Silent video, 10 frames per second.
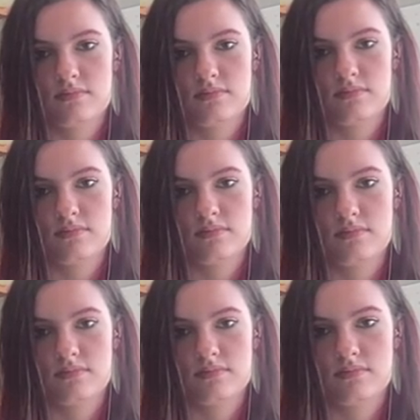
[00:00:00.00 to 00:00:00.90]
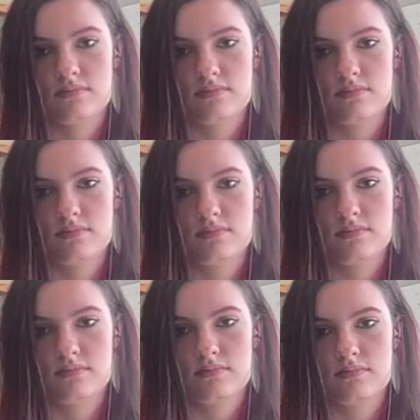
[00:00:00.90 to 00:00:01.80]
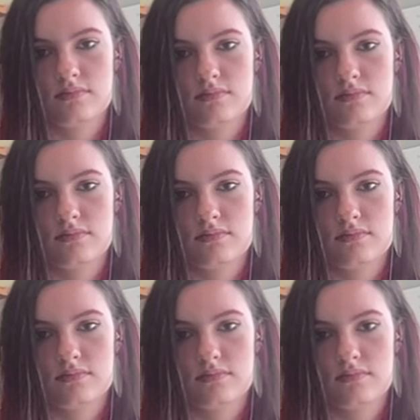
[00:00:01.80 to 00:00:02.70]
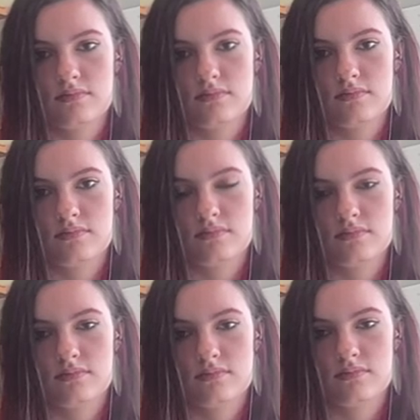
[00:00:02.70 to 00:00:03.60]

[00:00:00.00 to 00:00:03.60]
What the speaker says: [no speech]